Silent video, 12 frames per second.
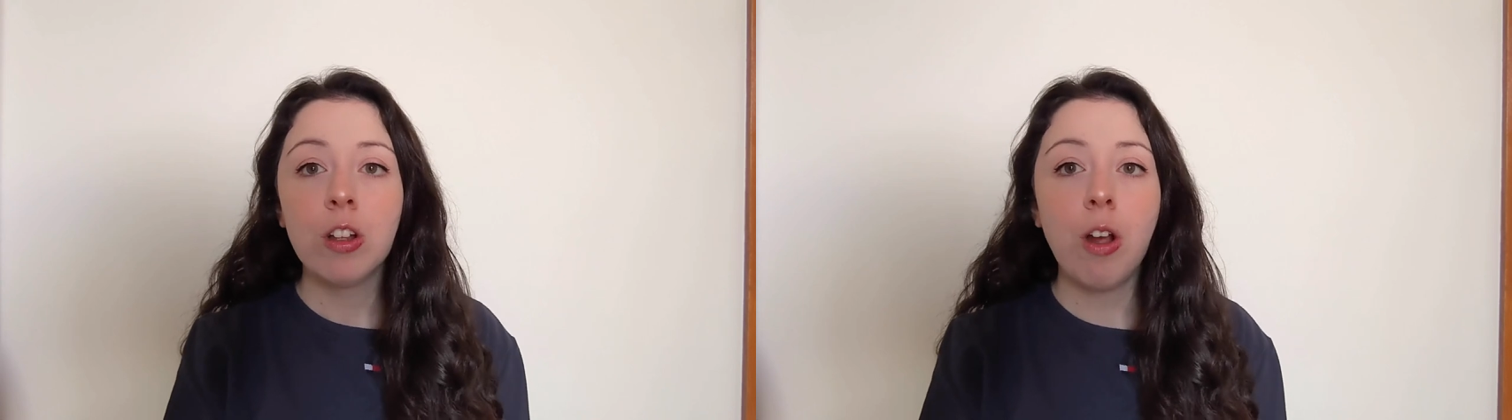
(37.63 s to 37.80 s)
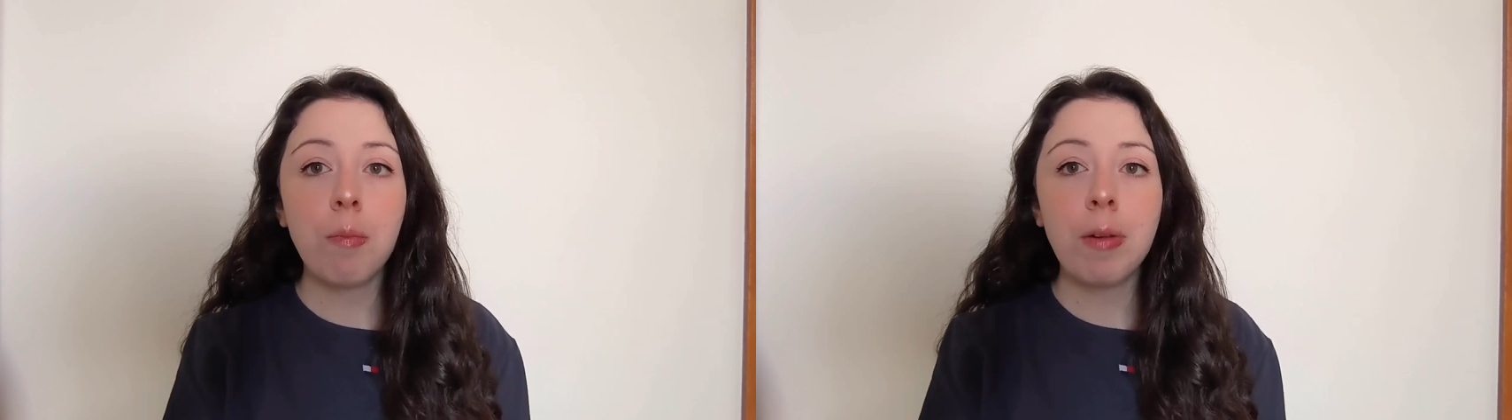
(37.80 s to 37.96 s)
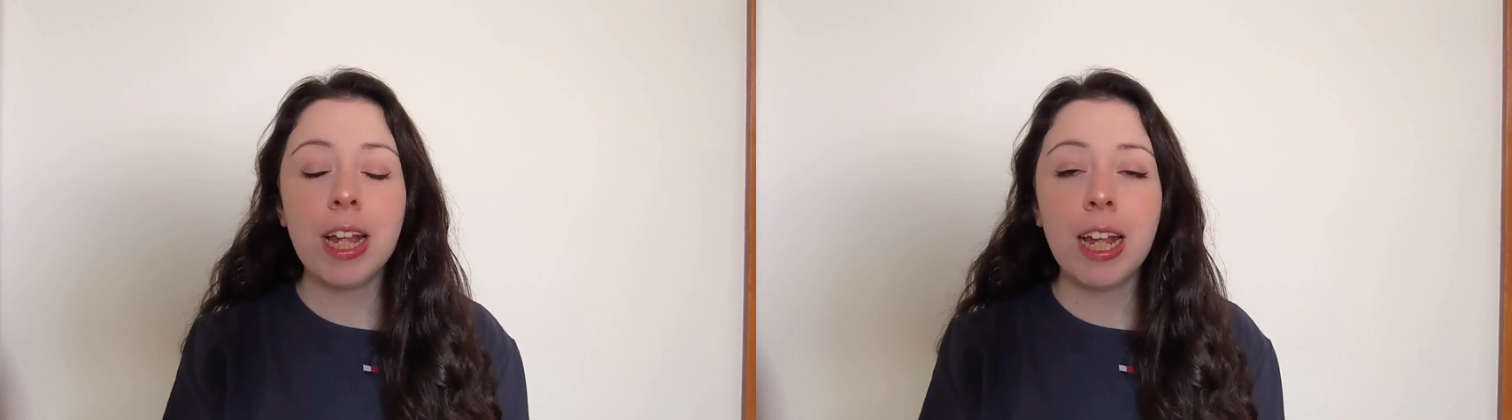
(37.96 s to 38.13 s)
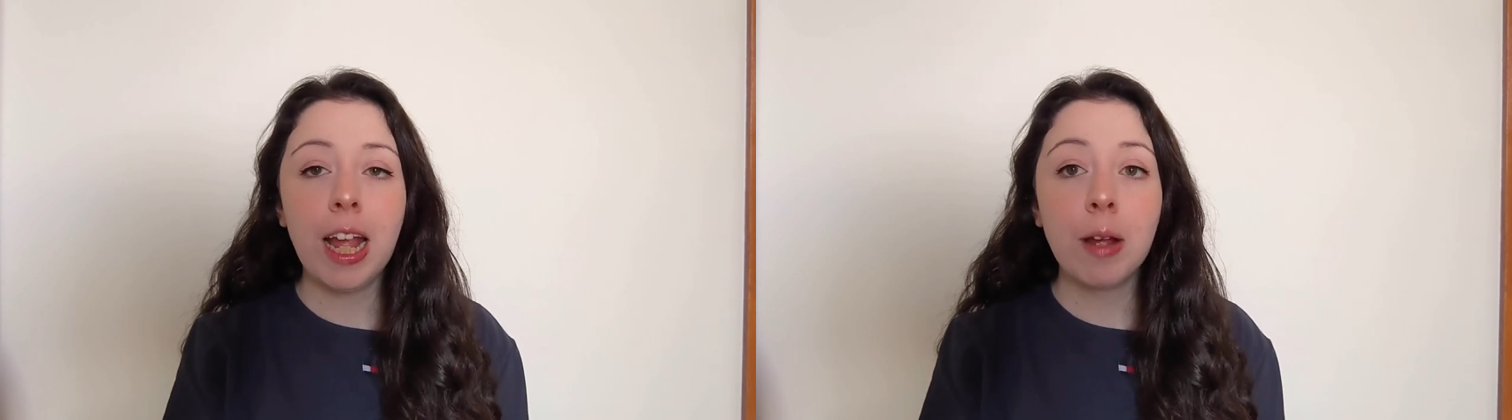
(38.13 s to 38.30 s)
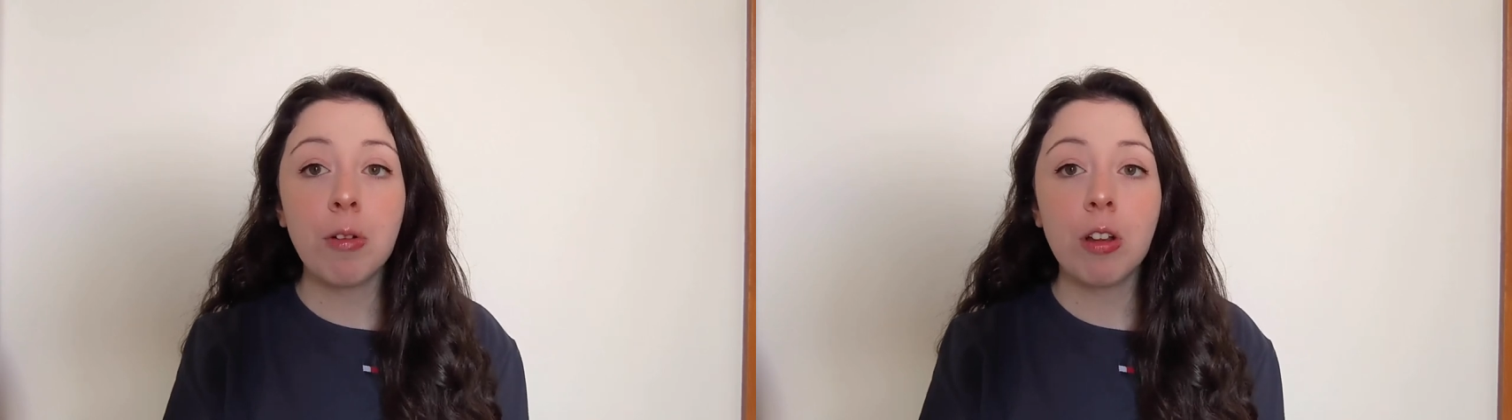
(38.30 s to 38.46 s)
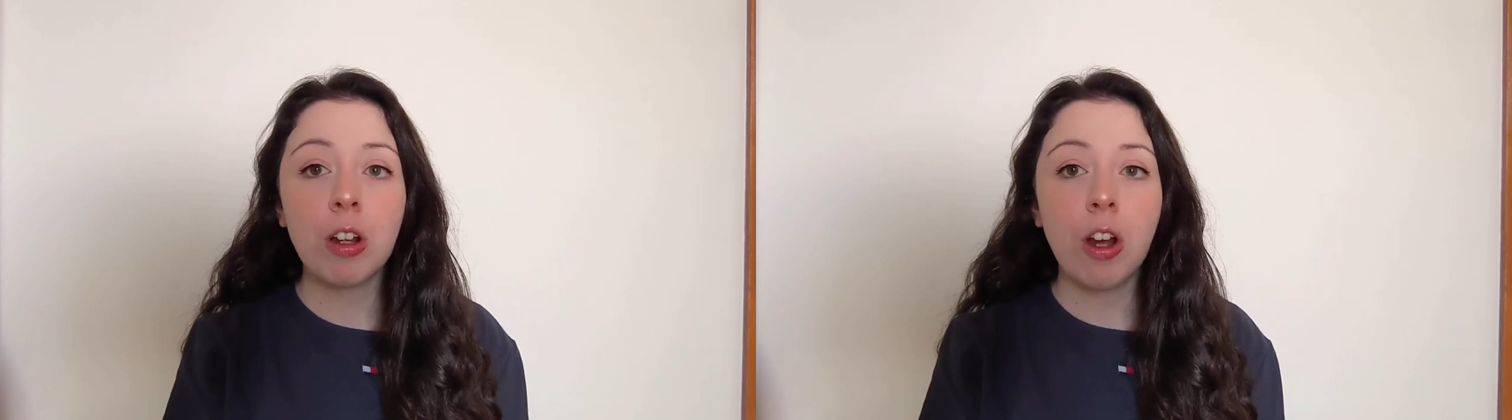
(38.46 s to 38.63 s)
not being
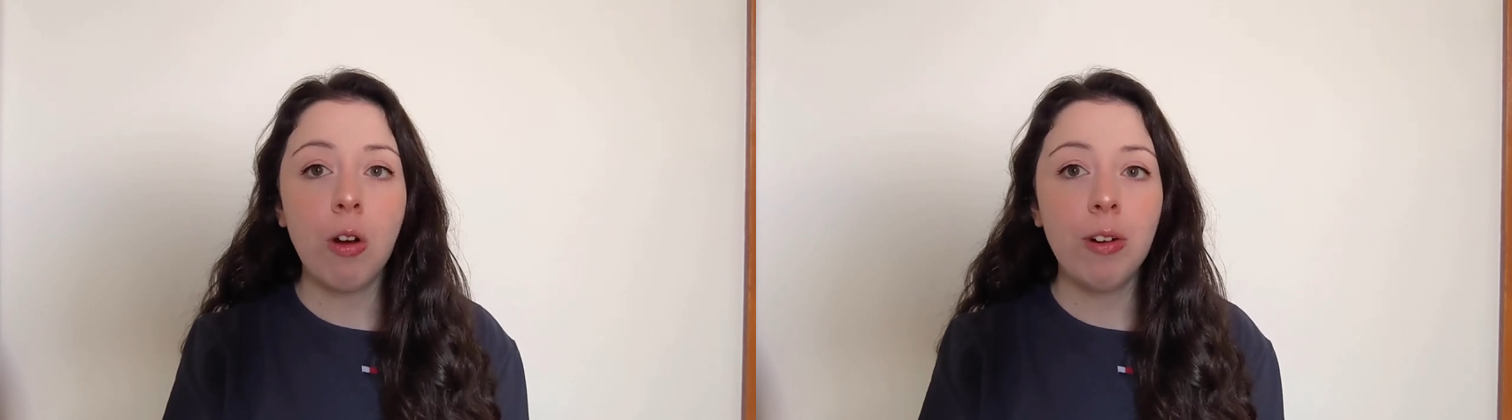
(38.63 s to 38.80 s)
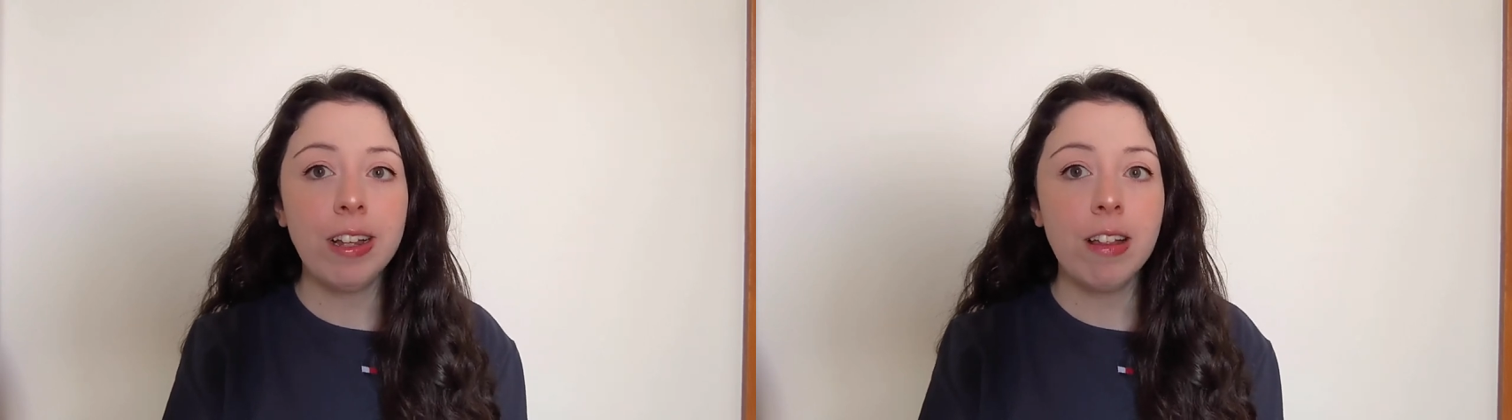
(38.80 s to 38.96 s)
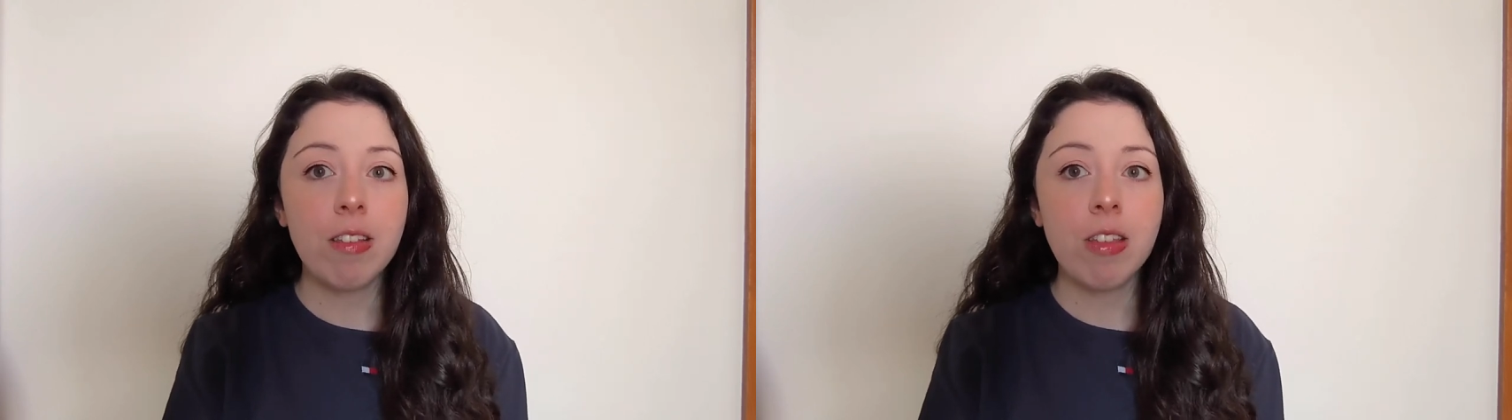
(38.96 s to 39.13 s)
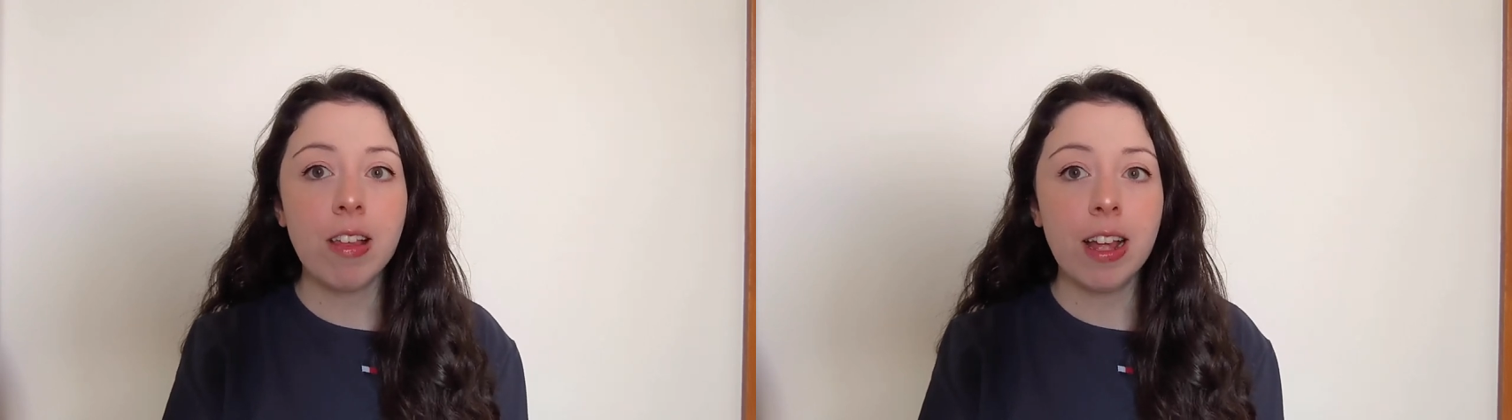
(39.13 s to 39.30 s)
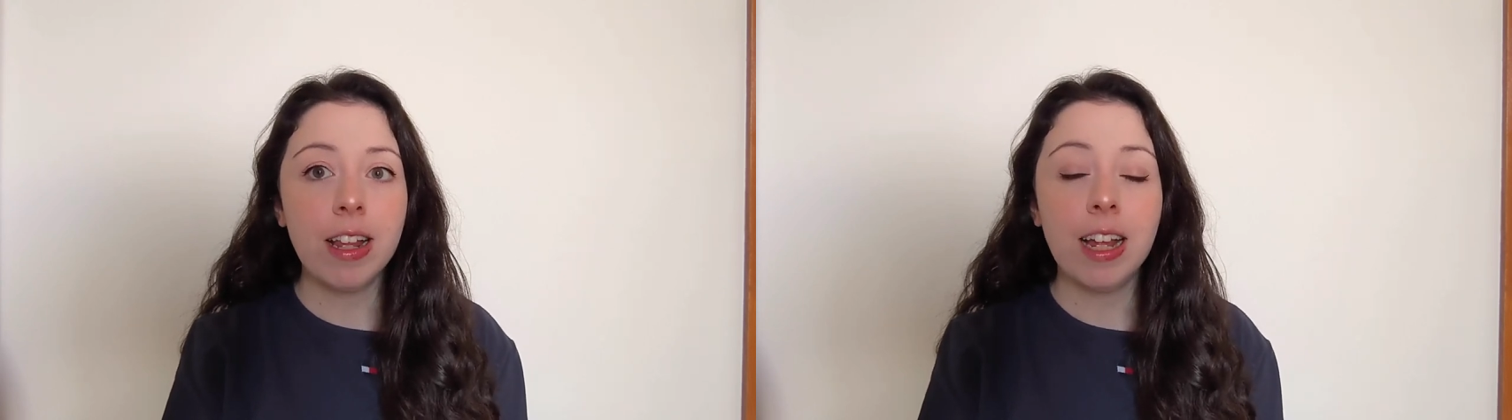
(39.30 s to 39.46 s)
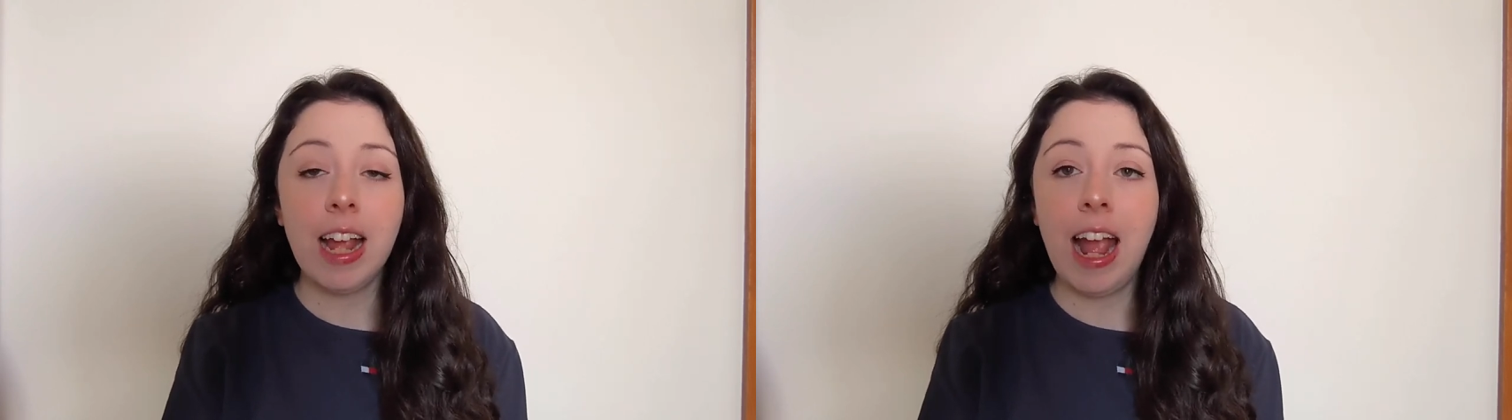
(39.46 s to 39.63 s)
able to go in the
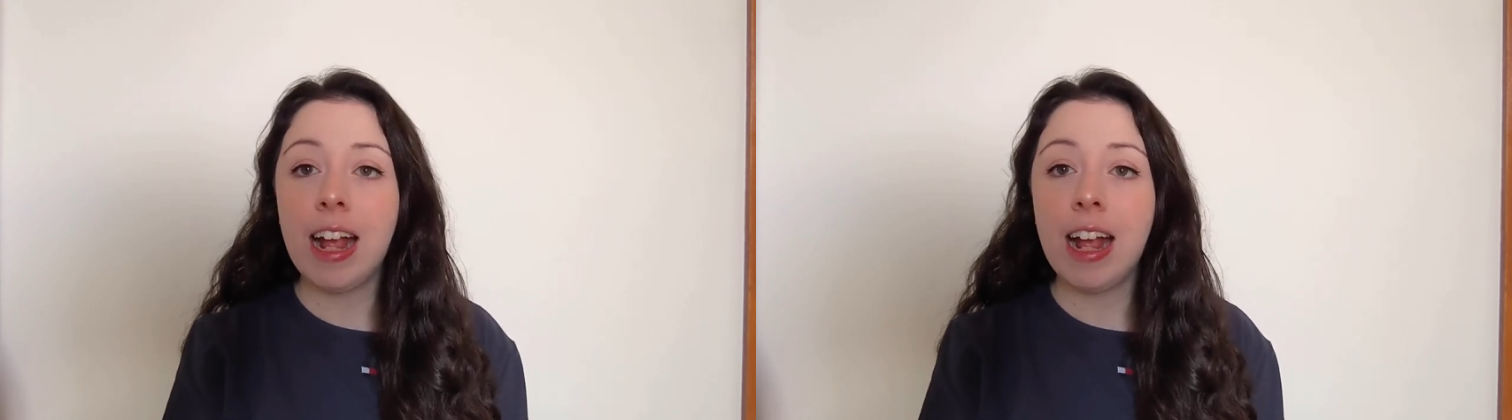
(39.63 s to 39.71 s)
city